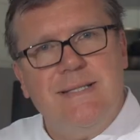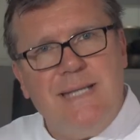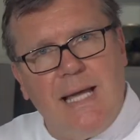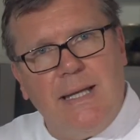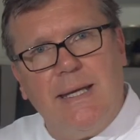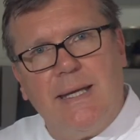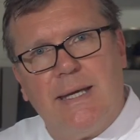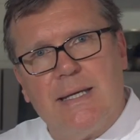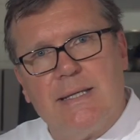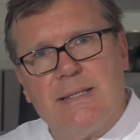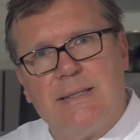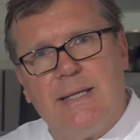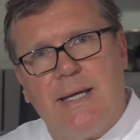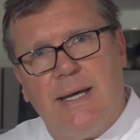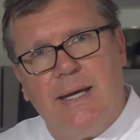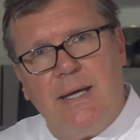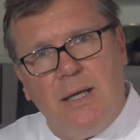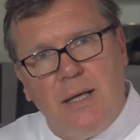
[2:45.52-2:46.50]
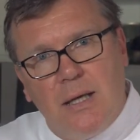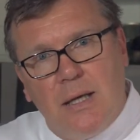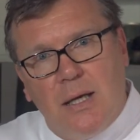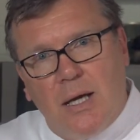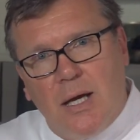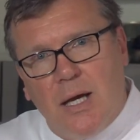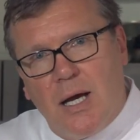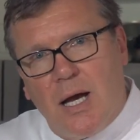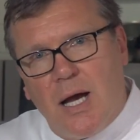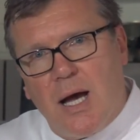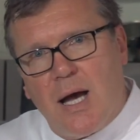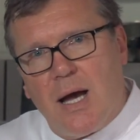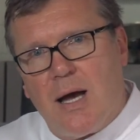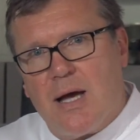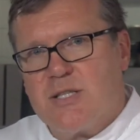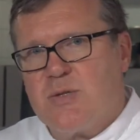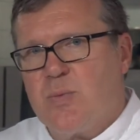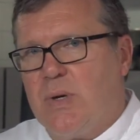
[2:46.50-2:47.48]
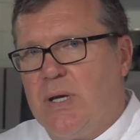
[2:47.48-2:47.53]
delicacy
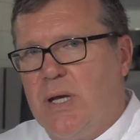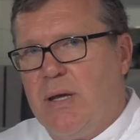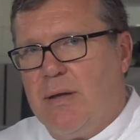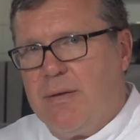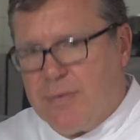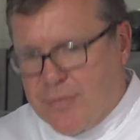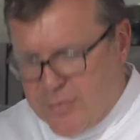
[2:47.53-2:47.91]
as we eat